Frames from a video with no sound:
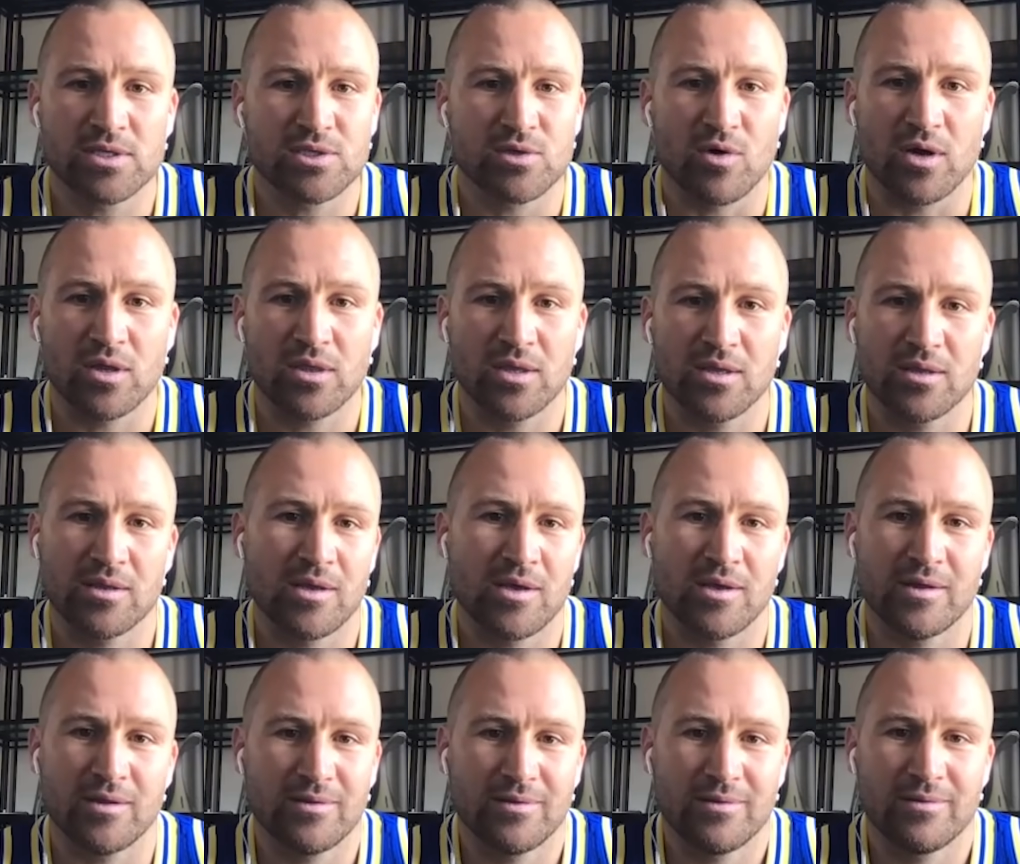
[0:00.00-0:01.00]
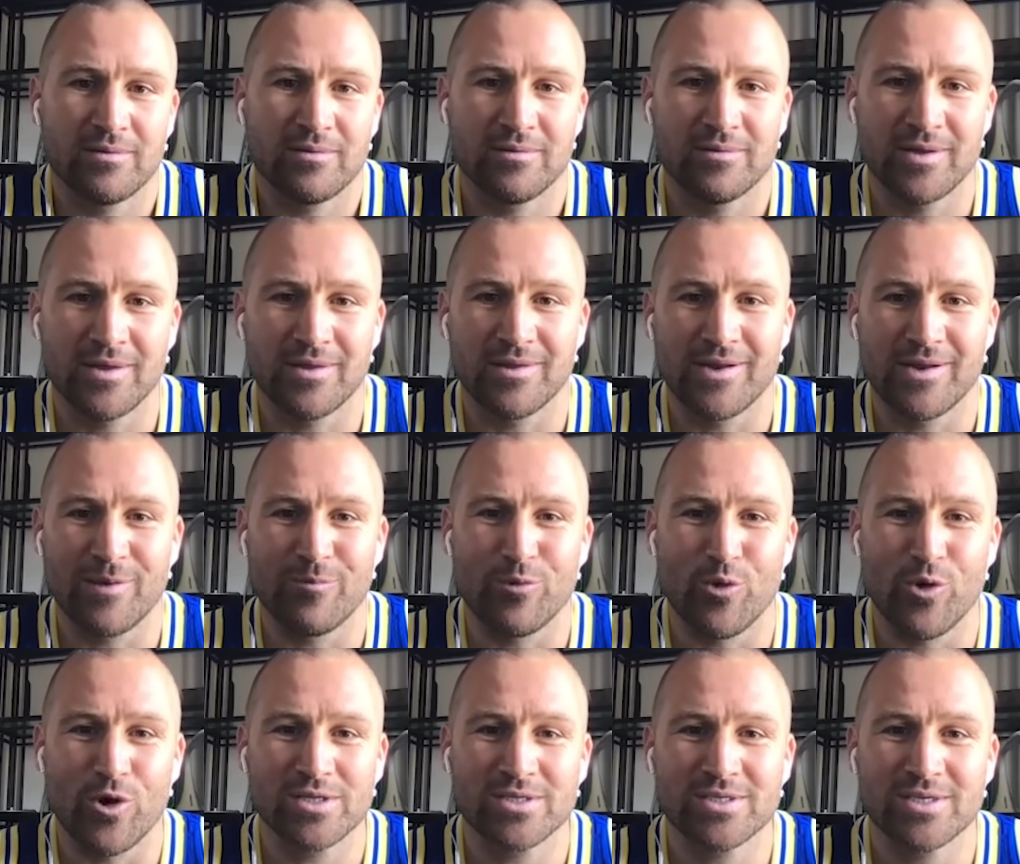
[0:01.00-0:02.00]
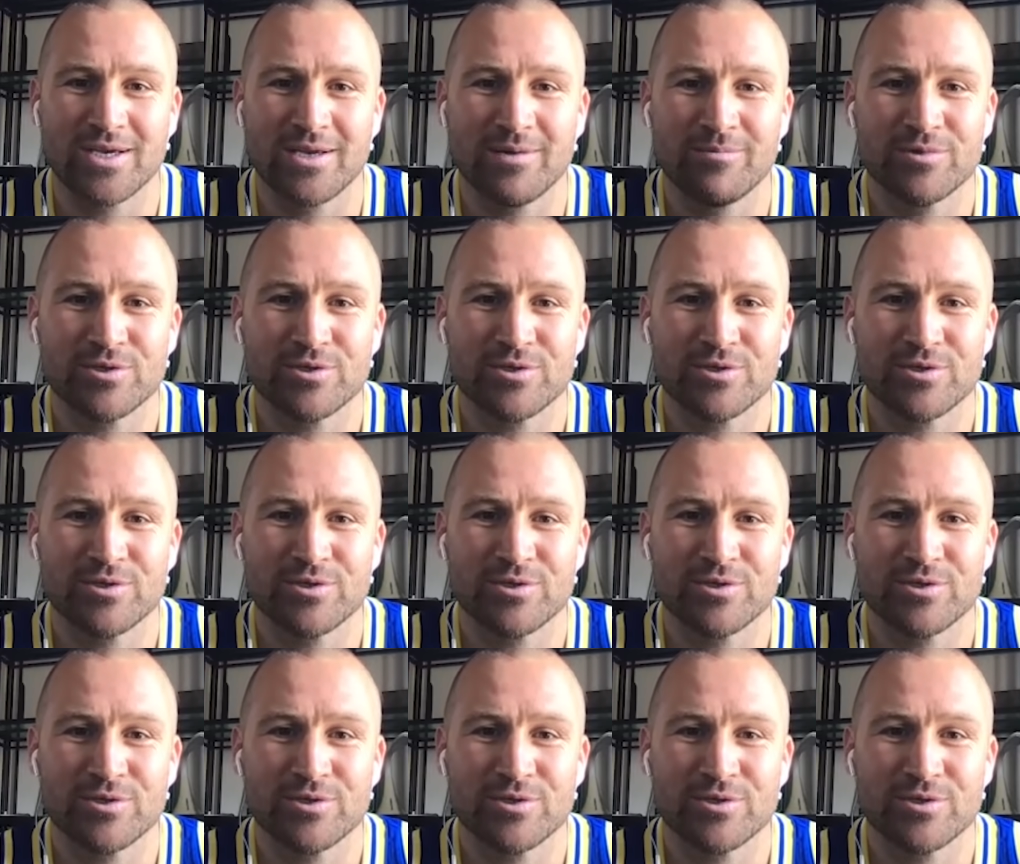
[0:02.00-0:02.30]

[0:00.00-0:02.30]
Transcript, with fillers: so I think they're, they're the number one team.